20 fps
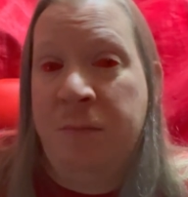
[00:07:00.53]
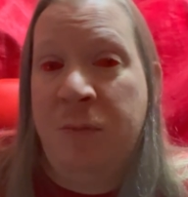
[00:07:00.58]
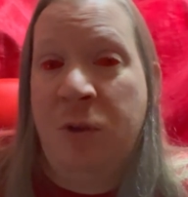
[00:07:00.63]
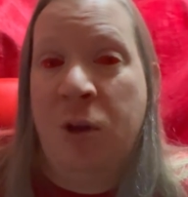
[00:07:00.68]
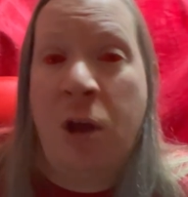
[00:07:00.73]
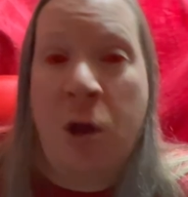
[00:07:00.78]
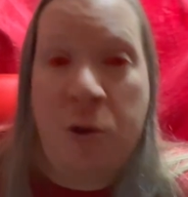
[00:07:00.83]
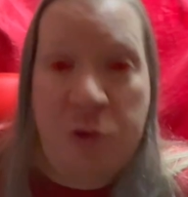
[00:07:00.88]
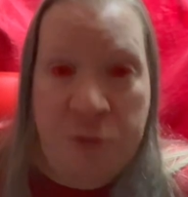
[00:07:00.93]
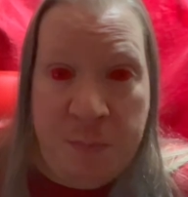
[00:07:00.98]

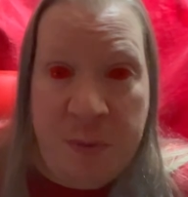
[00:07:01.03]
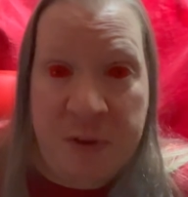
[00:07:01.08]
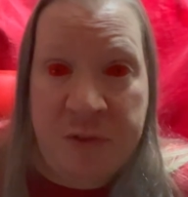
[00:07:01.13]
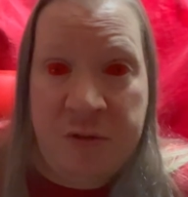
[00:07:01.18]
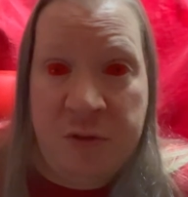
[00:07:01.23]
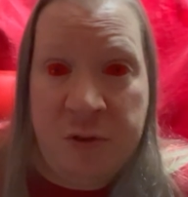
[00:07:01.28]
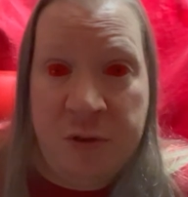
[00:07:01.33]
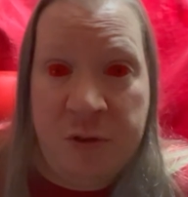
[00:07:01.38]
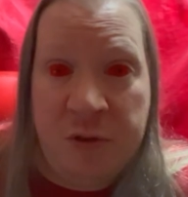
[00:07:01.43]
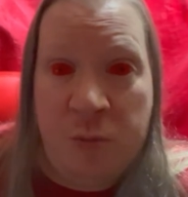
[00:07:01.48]

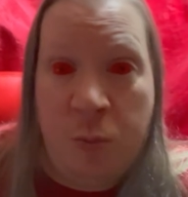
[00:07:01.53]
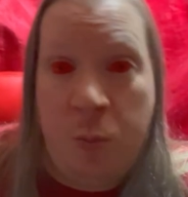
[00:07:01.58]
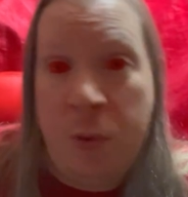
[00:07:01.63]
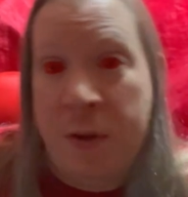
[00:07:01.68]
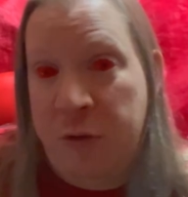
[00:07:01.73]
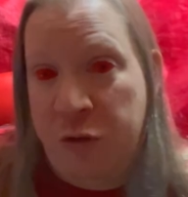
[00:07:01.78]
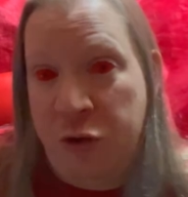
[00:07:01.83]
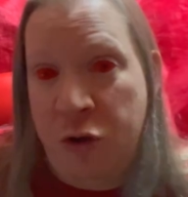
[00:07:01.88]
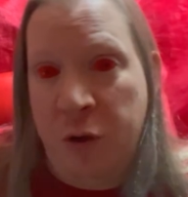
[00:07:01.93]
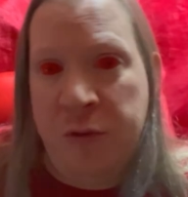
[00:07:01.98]
Ghostbusters
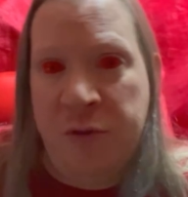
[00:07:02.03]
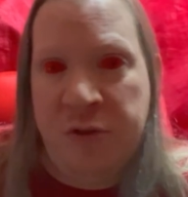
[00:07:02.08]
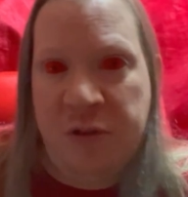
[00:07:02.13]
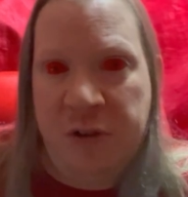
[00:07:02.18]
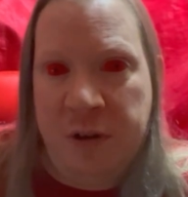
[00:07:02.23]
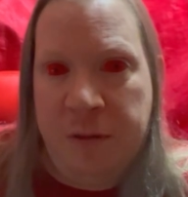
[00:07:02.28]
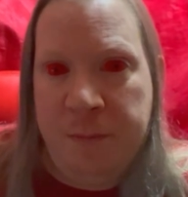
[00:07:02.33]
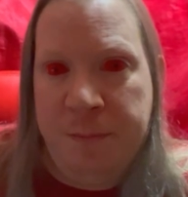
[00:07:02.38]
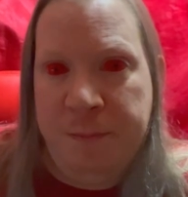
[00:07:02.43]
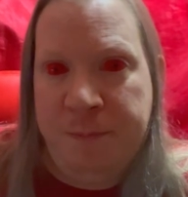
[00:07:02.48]
with
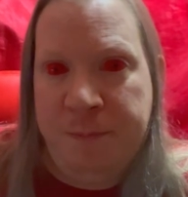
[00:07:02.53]
Johnson.